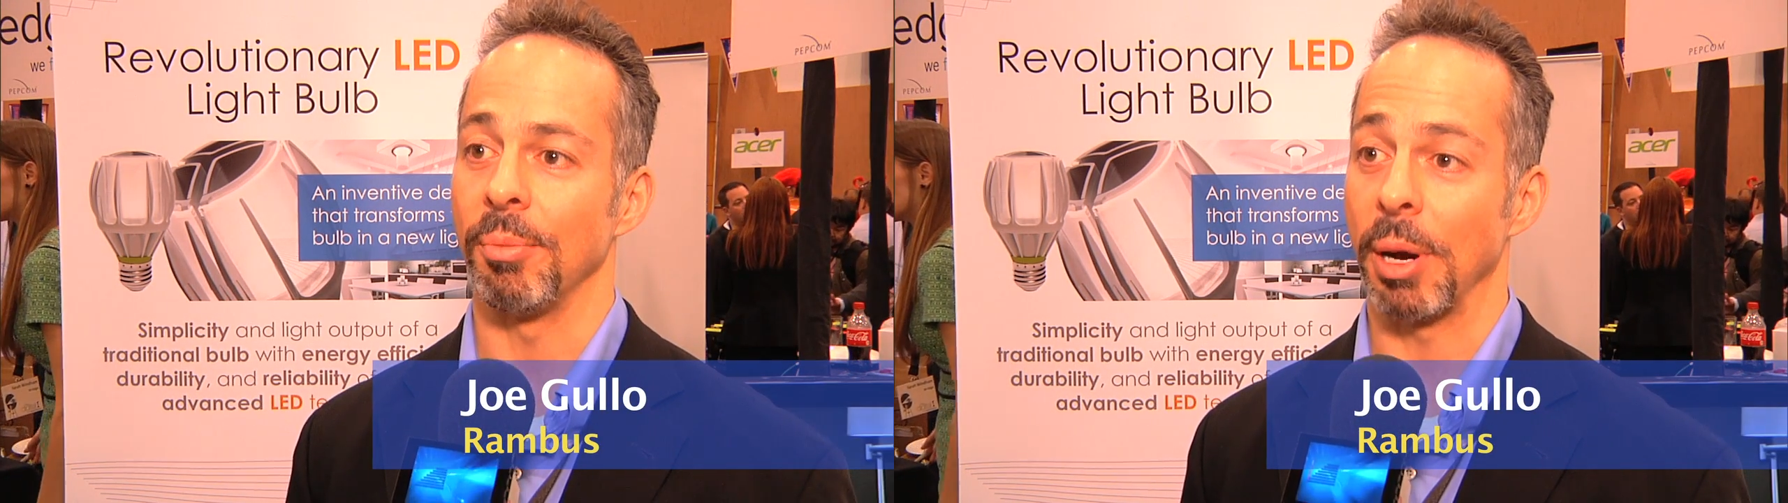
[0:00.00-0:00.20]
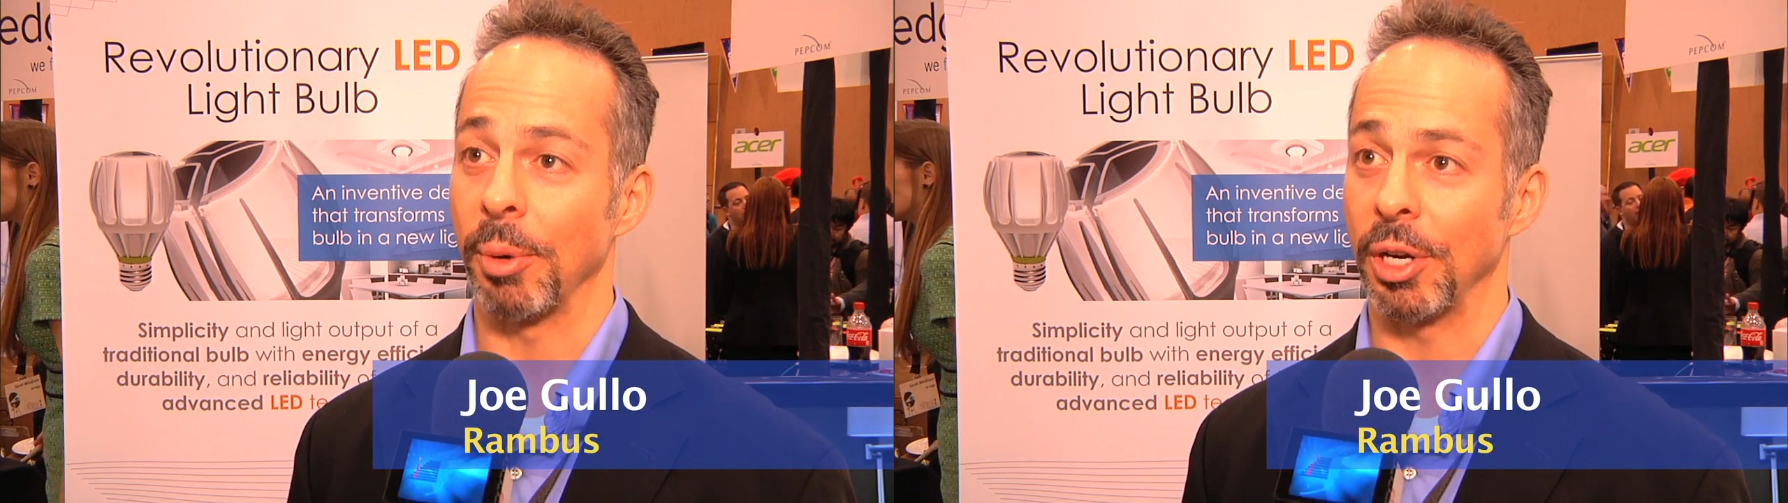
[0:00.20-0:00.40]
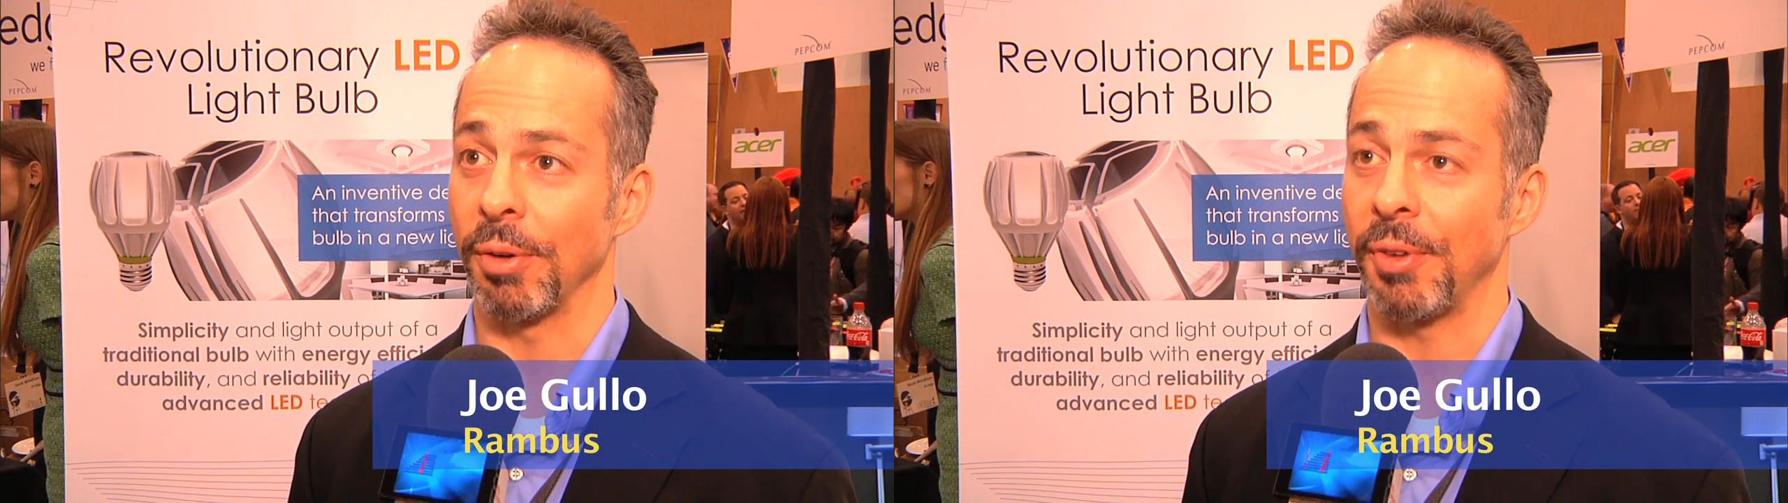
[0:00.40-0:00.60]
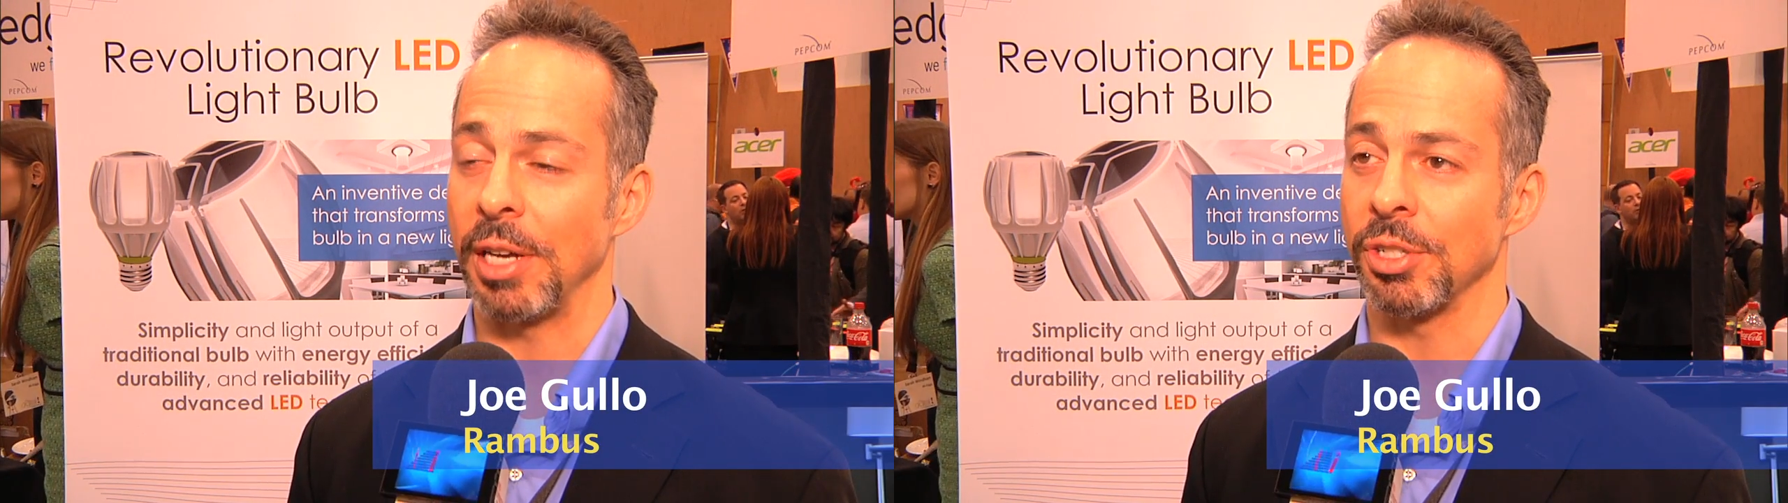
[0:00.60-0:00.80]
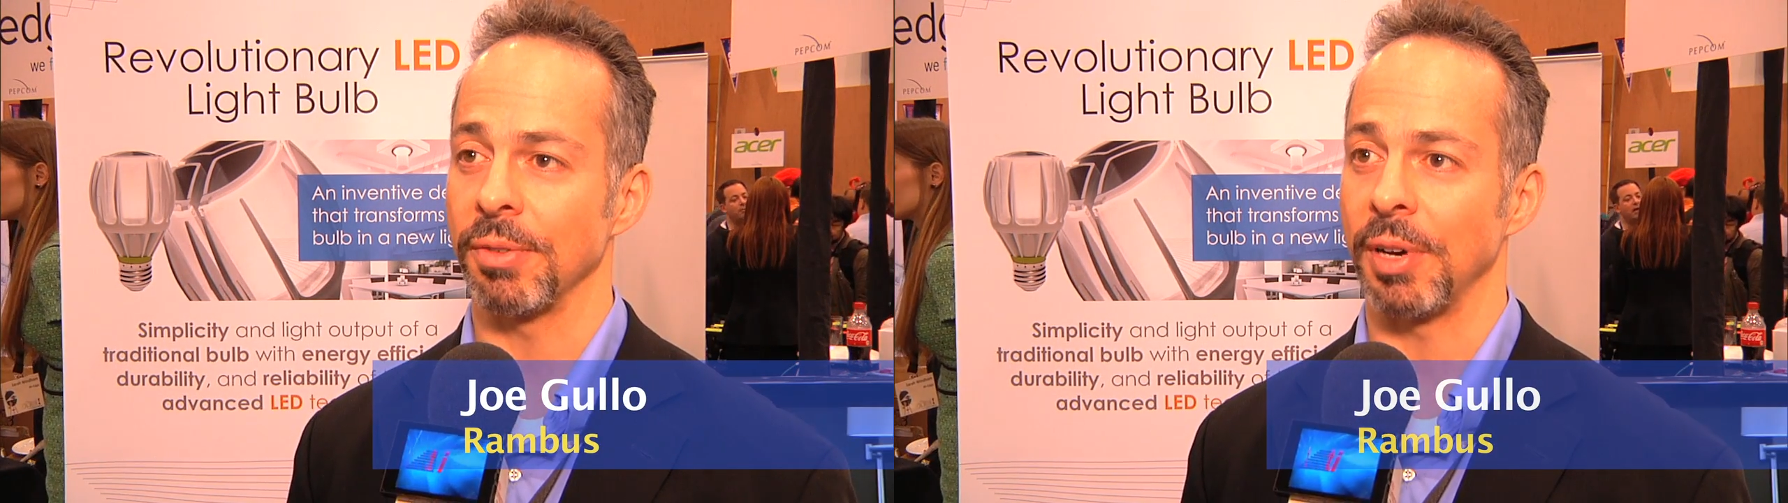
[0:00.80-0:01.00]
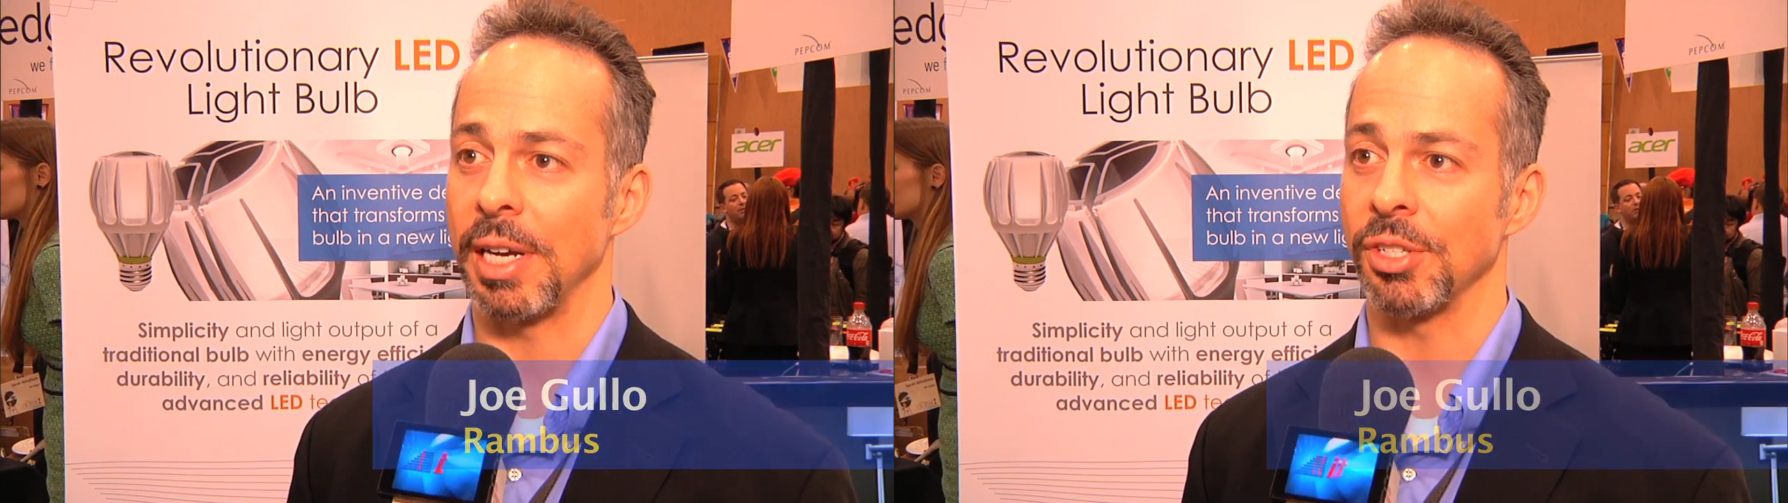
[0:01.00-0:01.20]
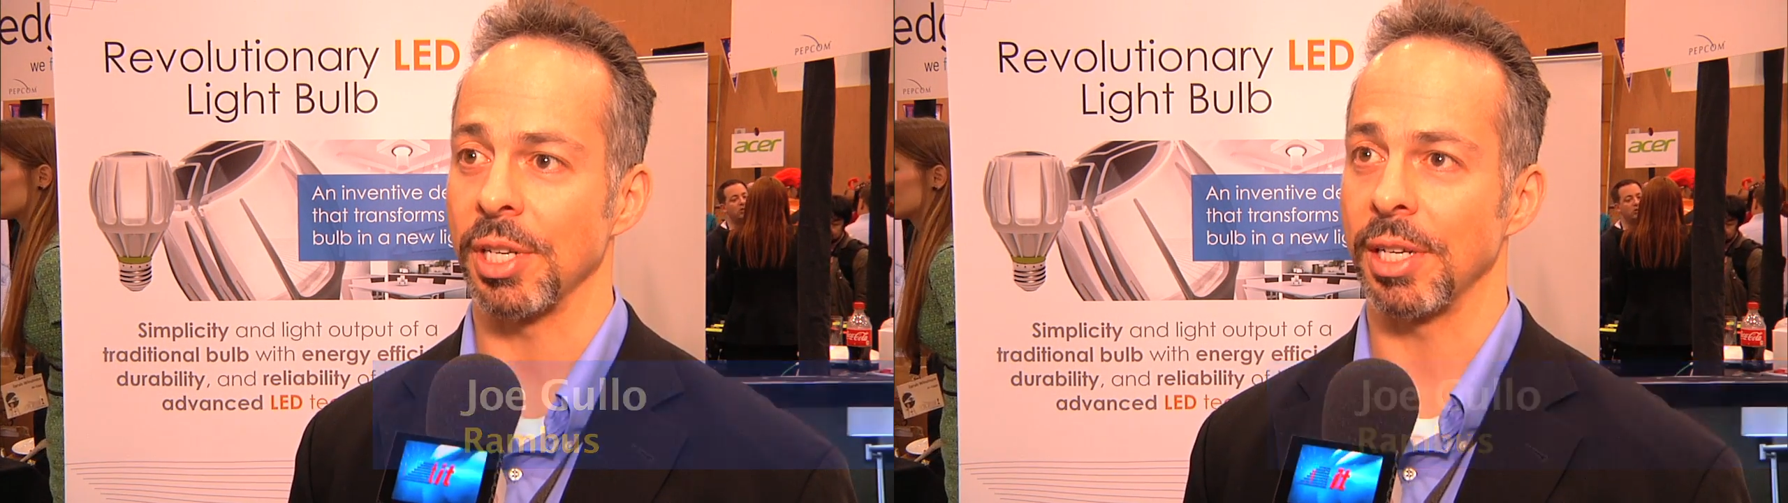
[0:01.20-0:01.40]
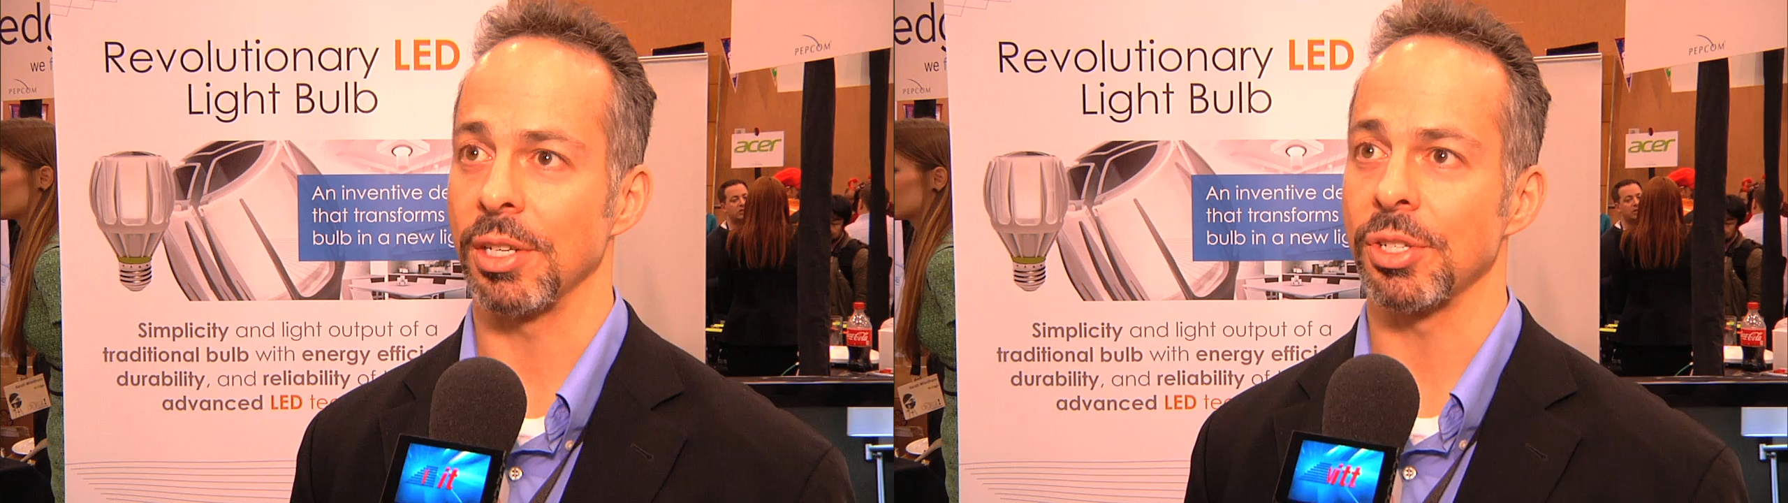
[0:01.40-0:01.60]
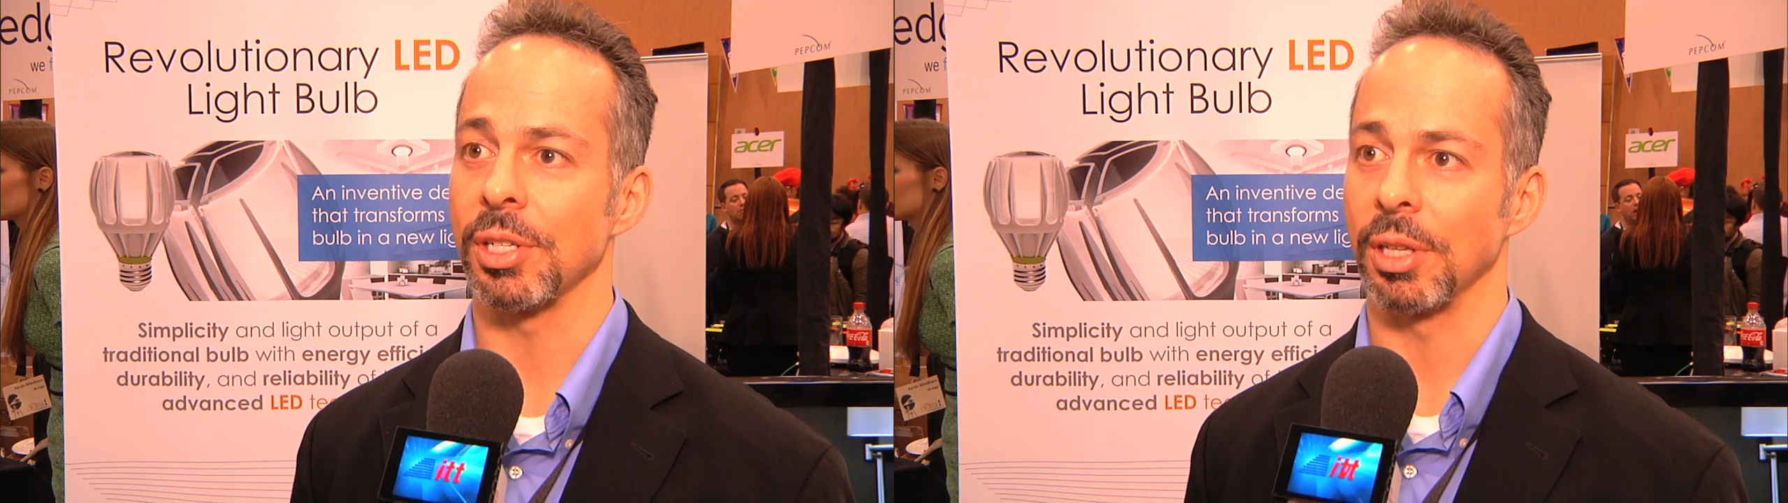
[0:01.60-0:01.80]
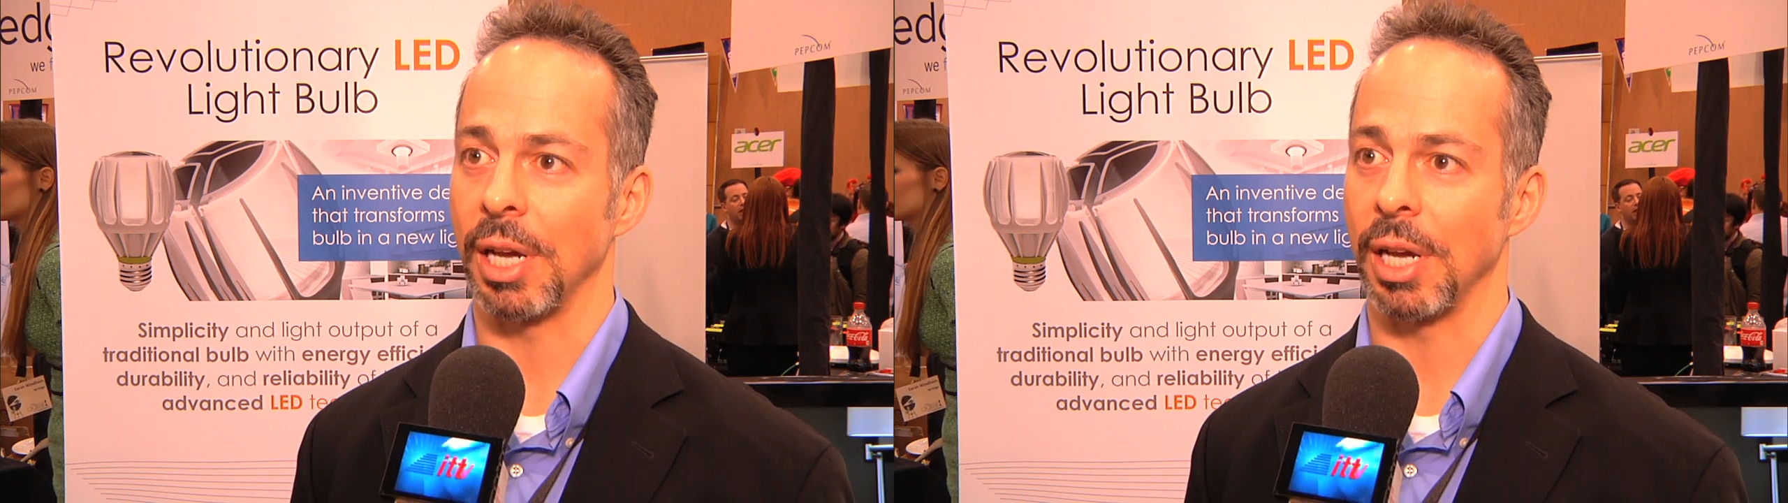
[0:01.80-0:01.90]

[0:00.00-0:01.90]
memory interface devices,